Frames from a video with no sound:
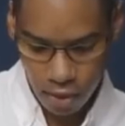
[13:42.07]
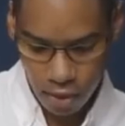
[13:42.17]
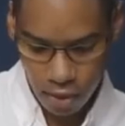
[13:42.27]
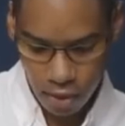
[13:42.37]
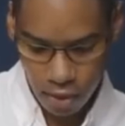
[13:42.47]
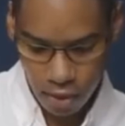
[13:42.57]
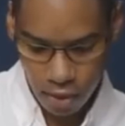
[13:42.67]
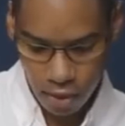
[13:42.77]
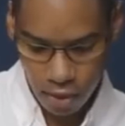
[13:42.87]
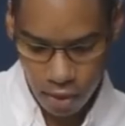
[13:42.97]

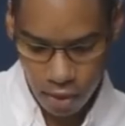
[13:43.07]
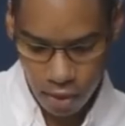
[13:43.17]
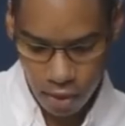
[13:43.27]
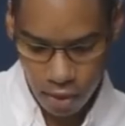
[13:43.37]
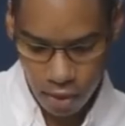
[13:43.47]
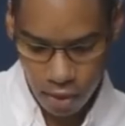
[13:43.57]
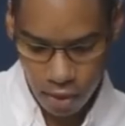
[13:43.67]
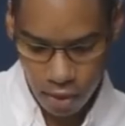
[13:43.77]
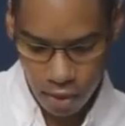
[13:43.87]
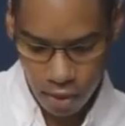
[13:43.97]

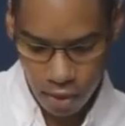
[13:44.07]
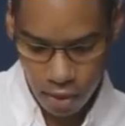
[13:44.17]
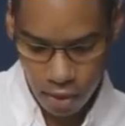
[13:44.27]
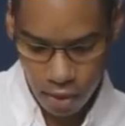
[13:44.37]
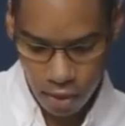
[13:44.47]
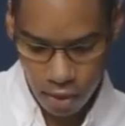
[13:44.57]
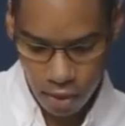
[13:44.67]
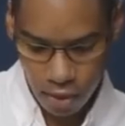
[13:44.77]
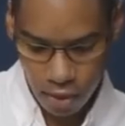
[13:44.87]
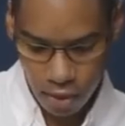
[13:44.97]

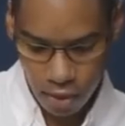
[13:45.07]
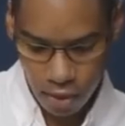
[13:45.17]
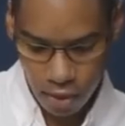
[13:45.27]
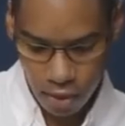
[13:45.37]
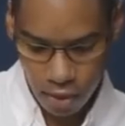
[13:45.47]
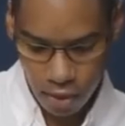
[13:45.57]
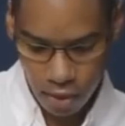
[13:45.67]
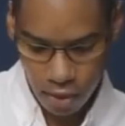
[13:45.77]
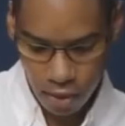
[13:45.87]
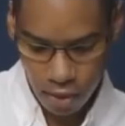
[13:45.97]

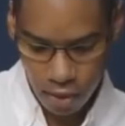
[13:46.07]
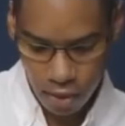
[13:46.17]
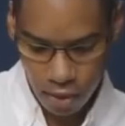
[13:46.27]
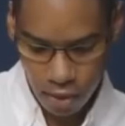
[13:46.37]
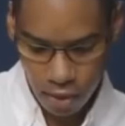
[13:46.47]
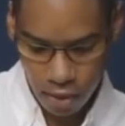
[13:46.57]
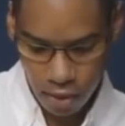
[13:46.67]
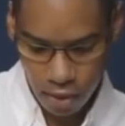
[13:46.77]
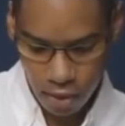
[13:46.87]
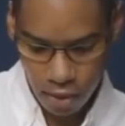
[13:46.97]

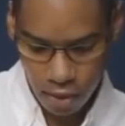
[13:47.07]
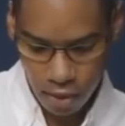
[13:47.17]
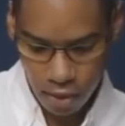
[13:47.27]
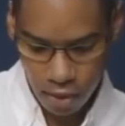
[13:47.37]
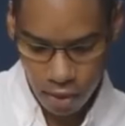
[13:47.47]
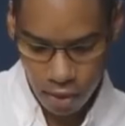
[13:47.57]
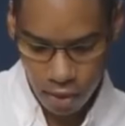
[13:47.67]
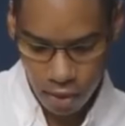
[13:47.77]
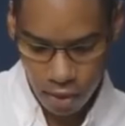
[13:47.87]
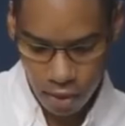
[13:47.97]

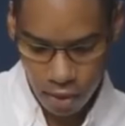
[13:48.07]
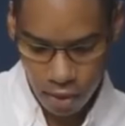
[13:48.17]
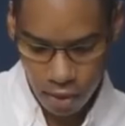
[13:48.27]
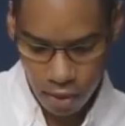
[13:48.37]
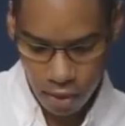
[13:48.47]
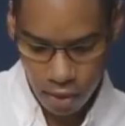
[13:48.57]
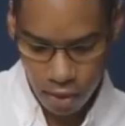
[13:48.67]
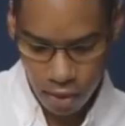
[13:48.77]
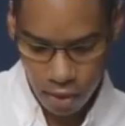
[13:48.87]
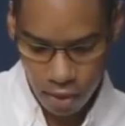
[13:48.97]

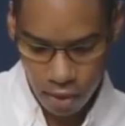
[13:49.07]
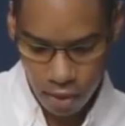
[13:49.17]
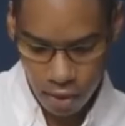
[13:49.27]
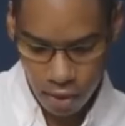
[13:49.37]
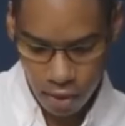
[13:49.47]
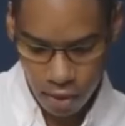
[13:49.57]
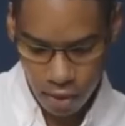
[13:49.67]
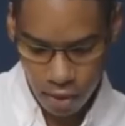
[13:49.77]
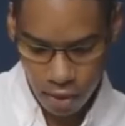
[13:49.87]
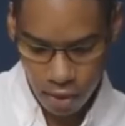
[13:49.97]
This person isn't speaking.